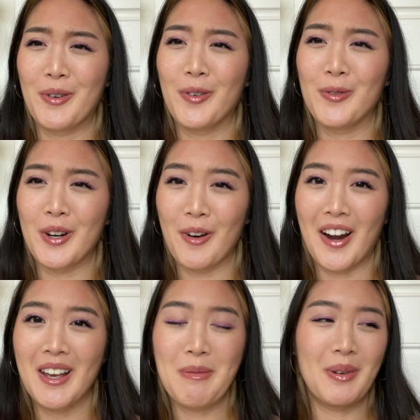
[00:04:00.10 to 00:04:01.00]
regret
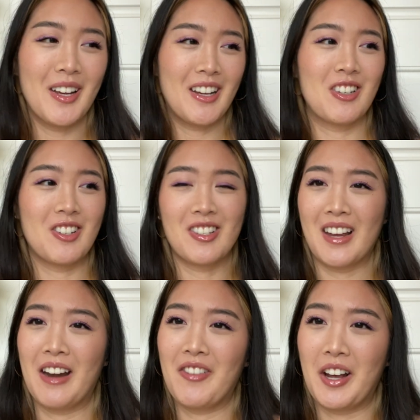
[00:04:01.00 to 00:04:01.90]
it, but it's just
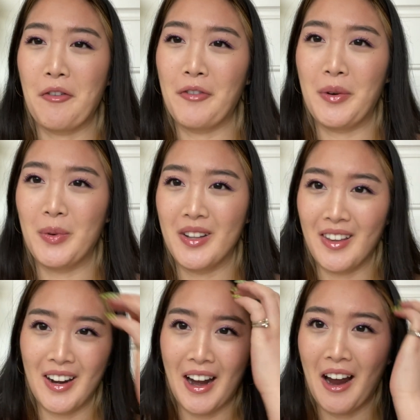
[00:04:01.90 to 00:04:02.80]
kind of like a fun one
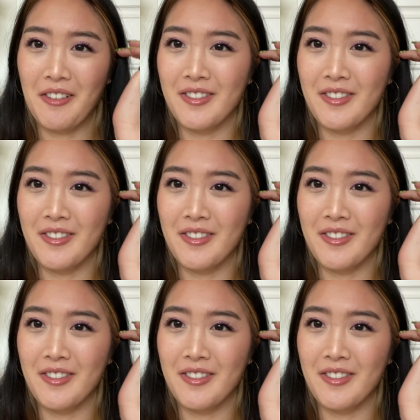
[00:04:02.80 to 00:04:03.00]
that I have.